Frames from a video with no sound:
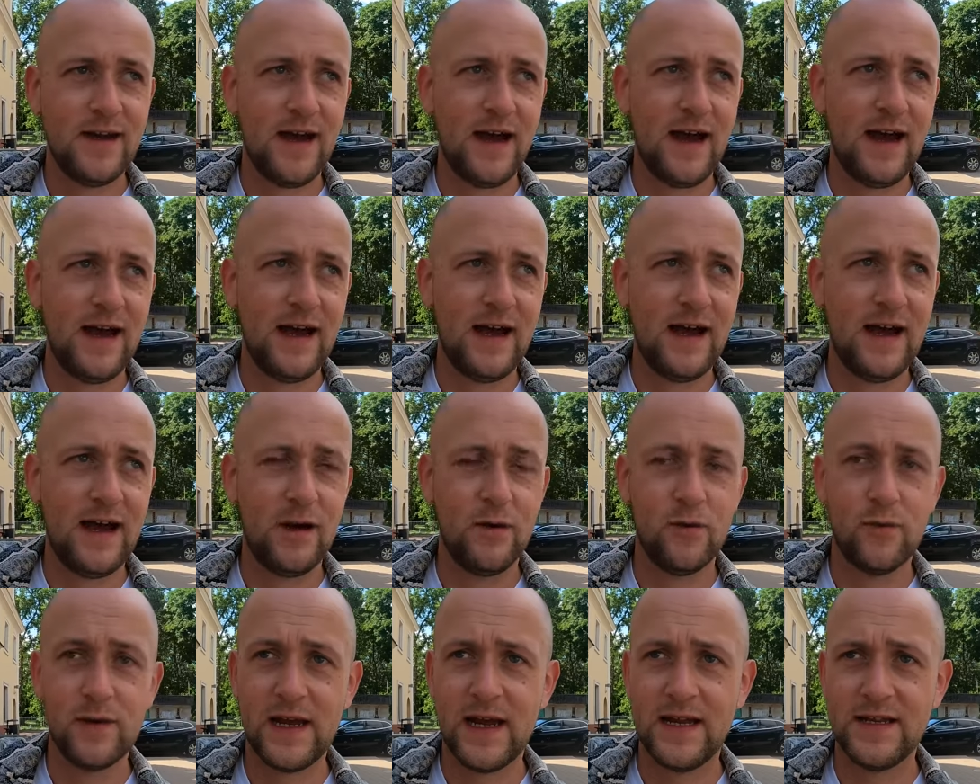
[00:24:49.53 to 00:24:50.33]

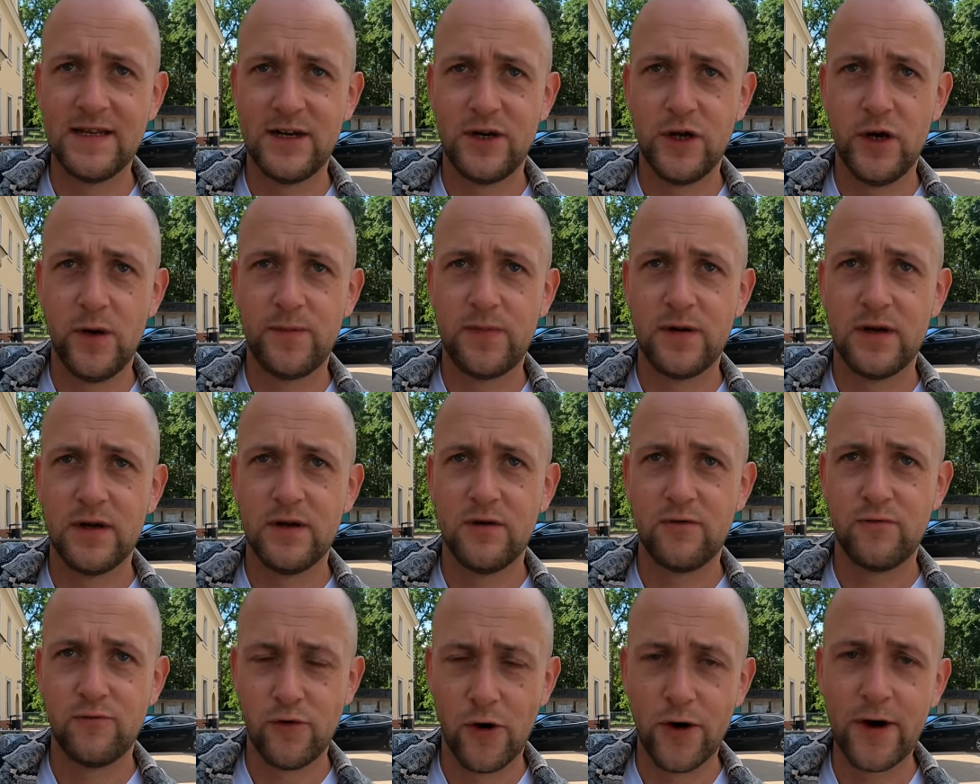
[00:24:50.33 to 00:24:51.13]
Uh, we ended up
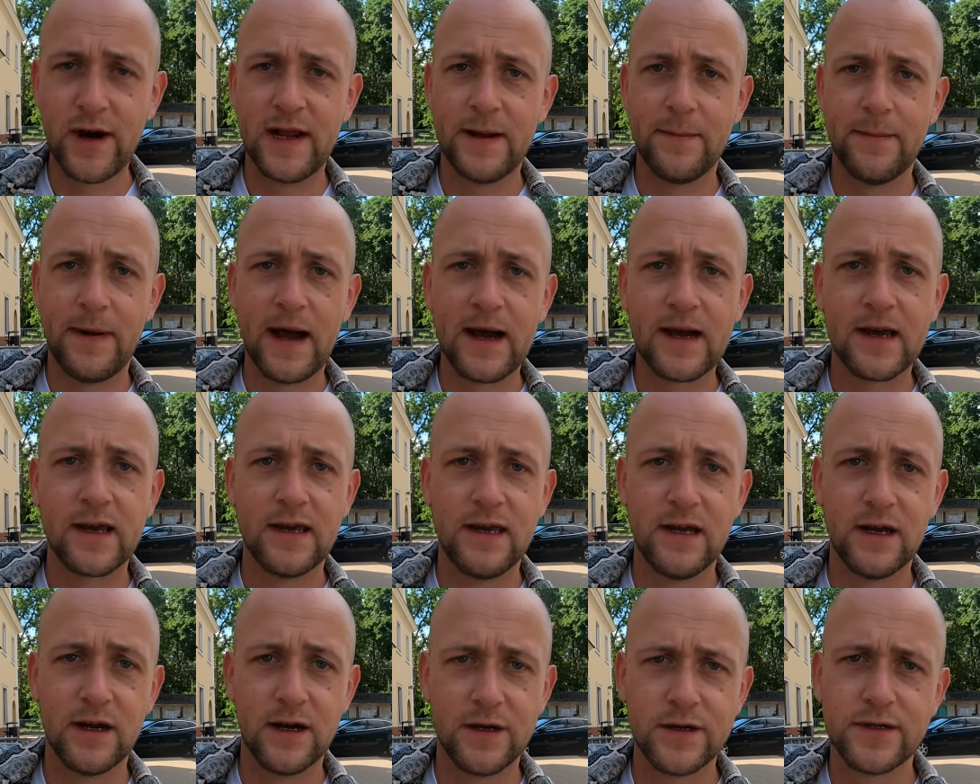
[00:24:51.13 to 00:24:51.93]
running back
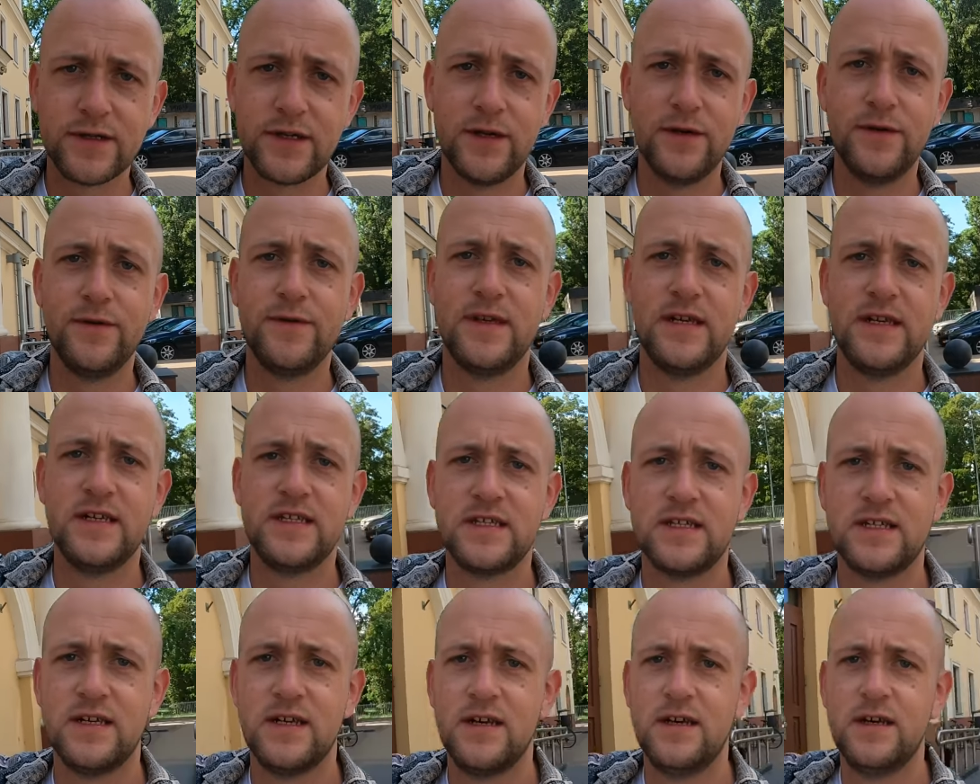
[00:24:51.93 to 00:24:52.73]
here to
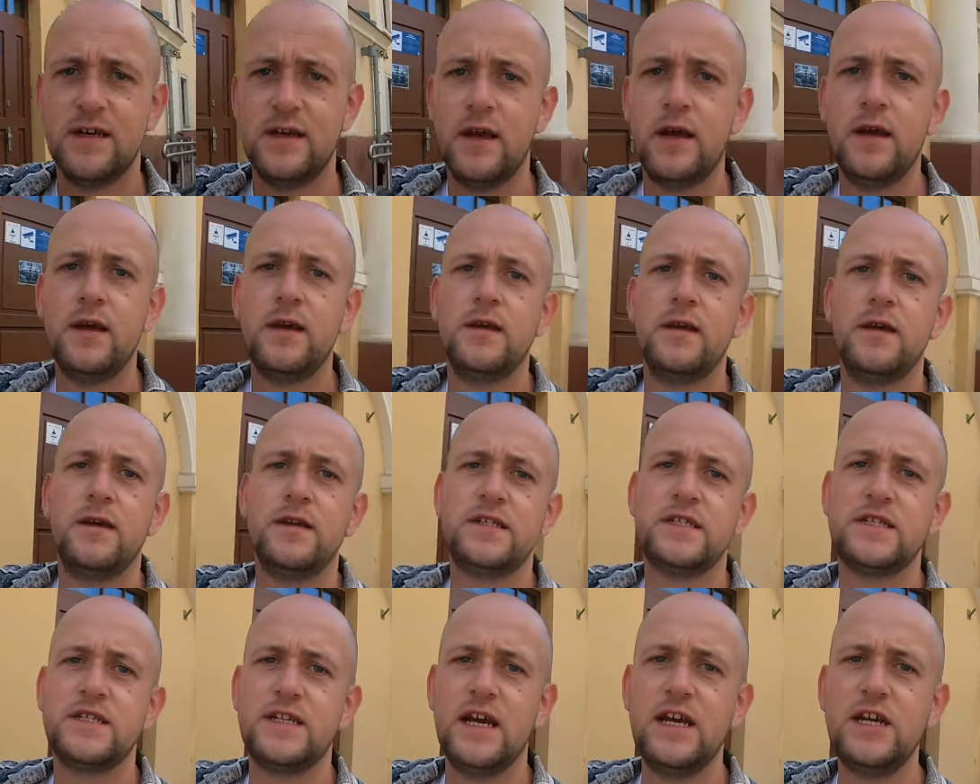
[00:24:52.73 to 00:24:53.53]
this
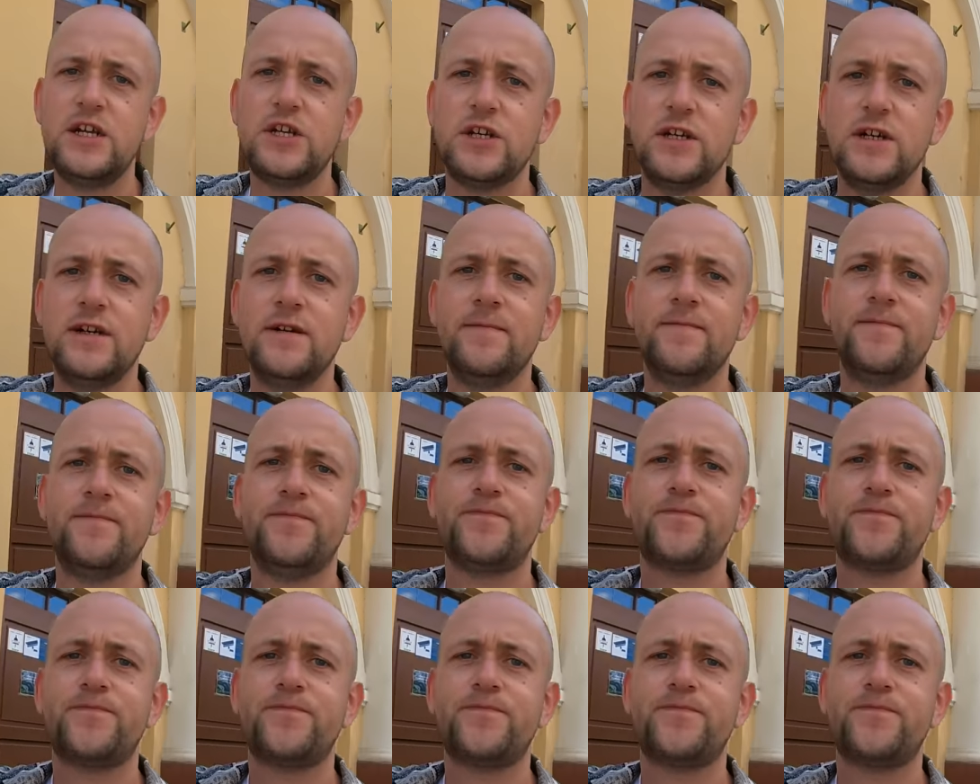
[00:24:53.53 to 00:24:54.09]
station